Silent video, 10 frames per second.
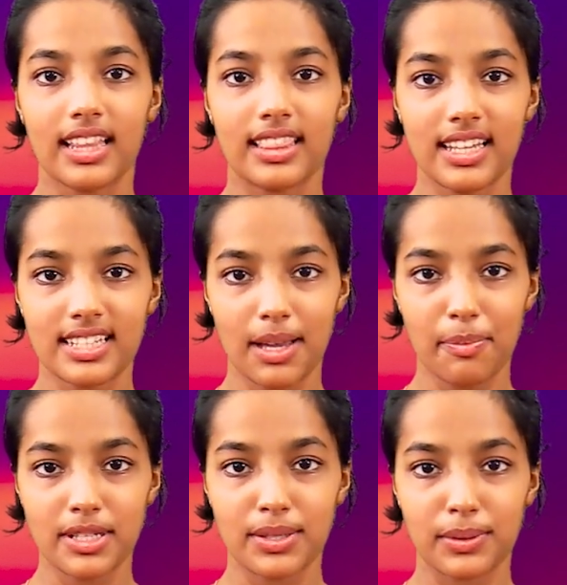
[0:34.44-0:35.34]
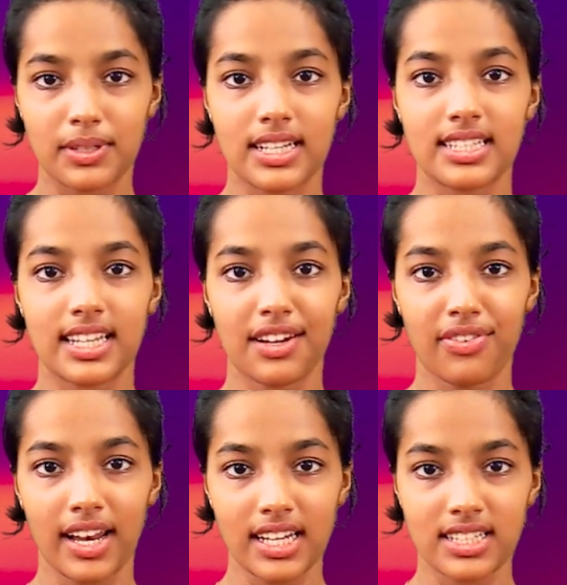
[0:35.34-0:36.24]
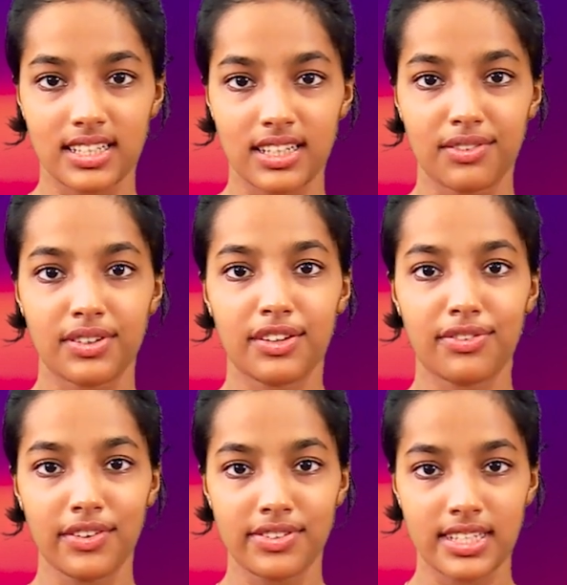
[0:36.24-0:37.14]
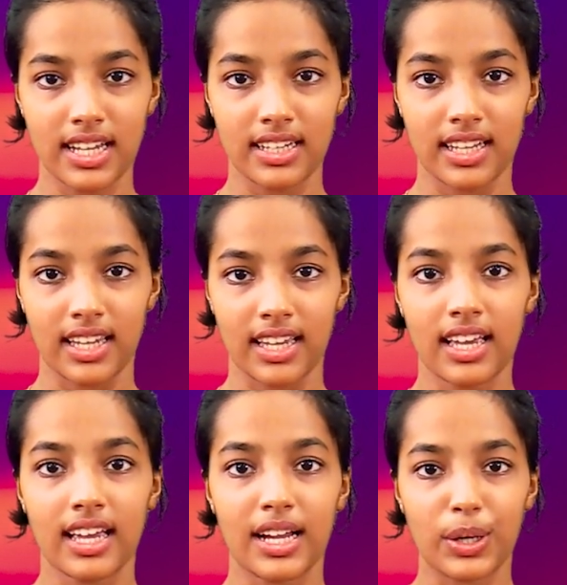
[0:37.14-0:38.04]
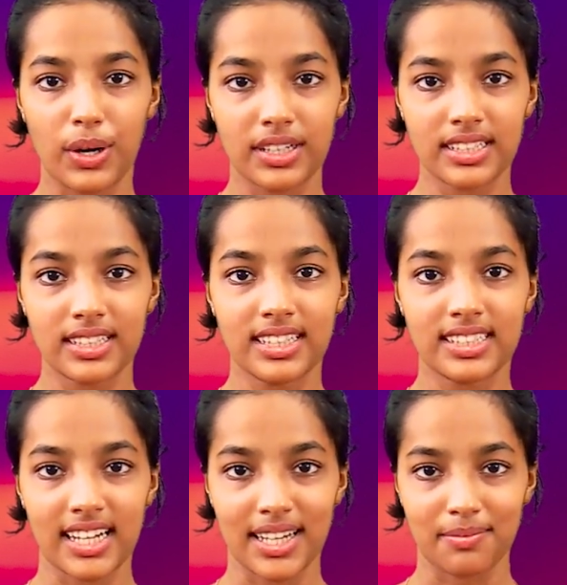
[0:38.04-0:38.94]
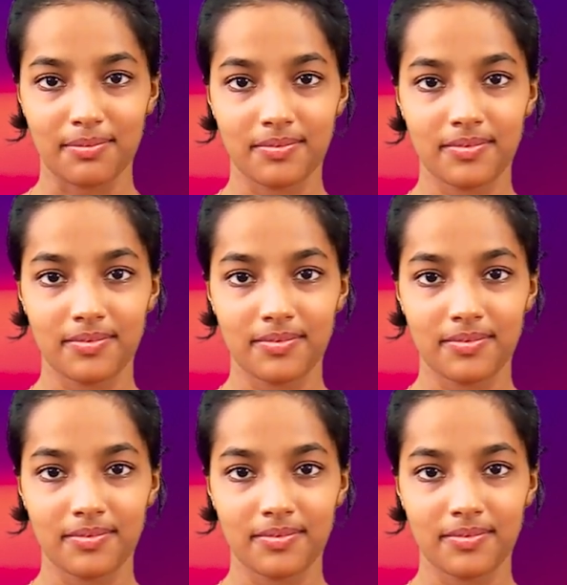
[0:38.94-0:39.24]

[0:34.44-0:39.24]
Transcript: This episode is a reflection for the fifth Sunday in Ordinary Time.